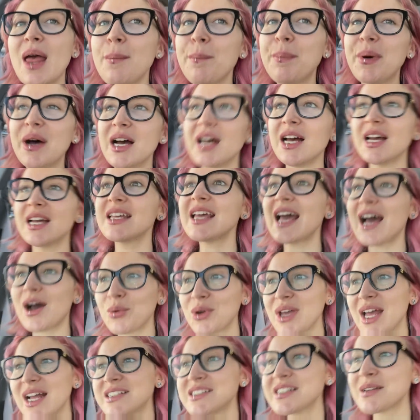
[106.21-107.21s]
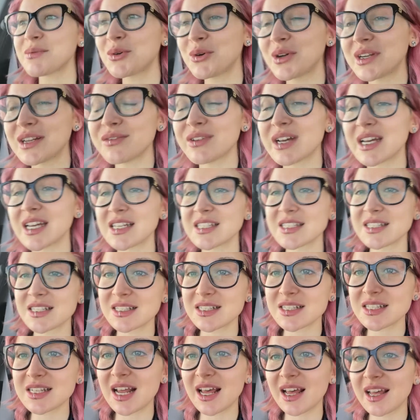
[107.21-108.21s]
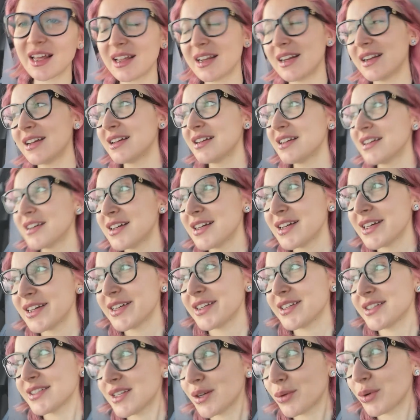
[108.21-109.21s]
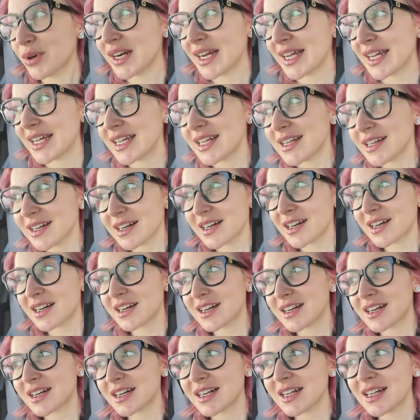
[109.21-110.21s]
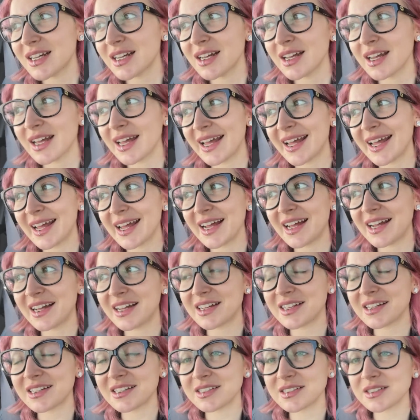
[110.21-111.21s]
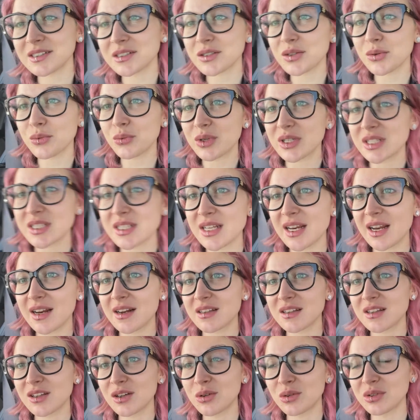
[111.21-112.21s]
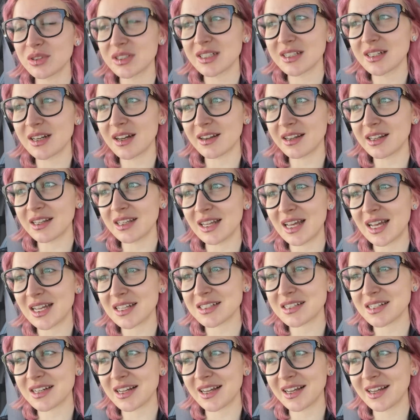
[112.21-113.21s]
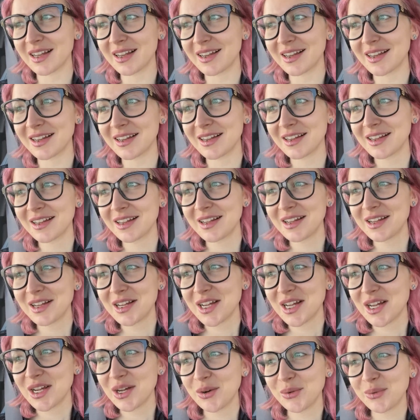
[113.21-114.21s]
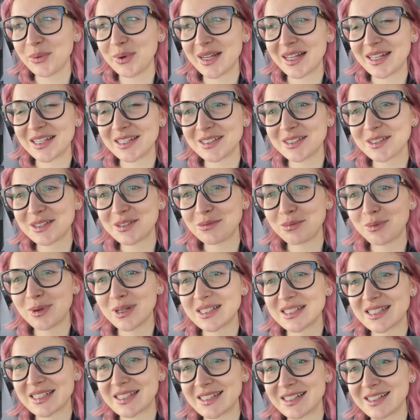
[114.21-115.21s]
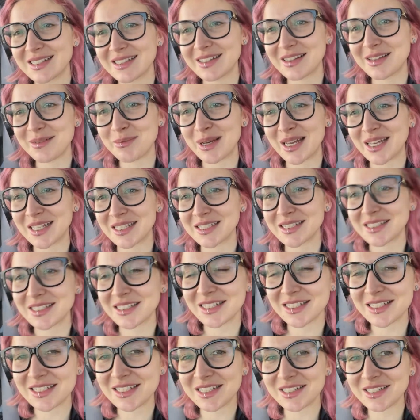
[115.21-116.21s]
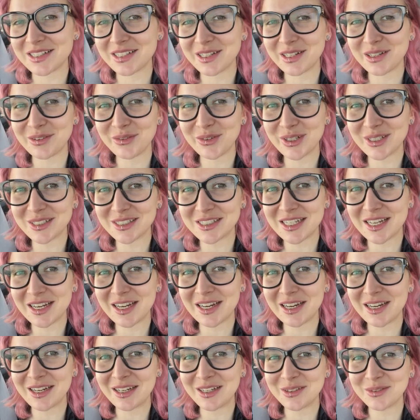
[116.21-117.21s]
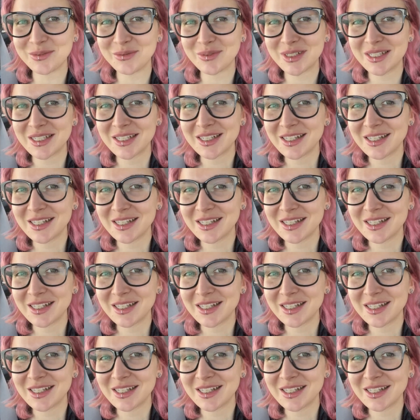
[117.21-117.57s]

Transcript: But yeah, we ended up going to Vegas instead. So we're here and we stayed at the Golden Nugget last night, which wasn't the best decision of all time.